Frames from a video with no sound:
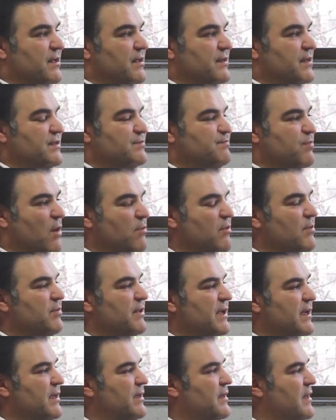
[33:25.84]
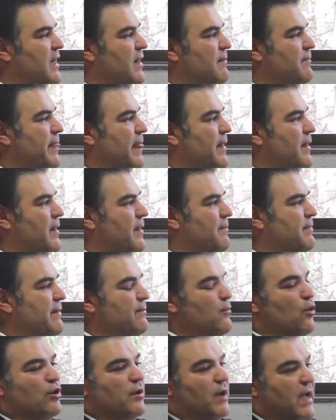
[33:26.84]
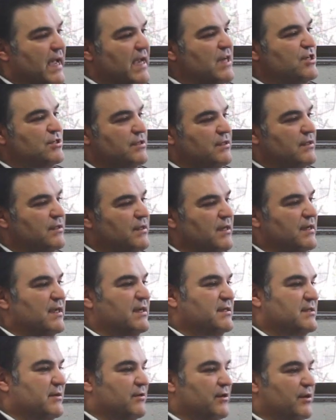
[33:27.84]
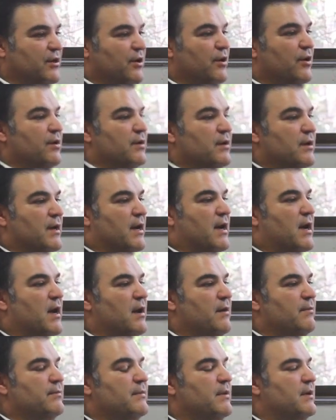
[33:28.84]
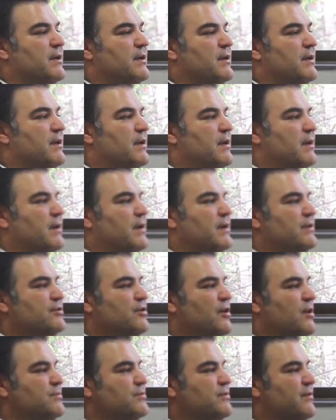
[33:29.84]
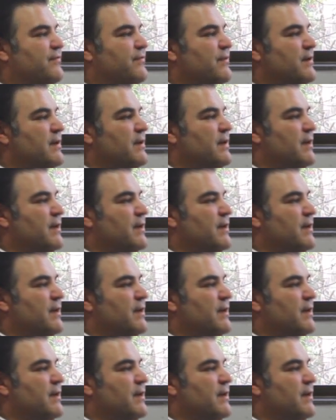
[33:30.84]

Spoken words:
there's probably a bit more cohesion that needs to occur in terms of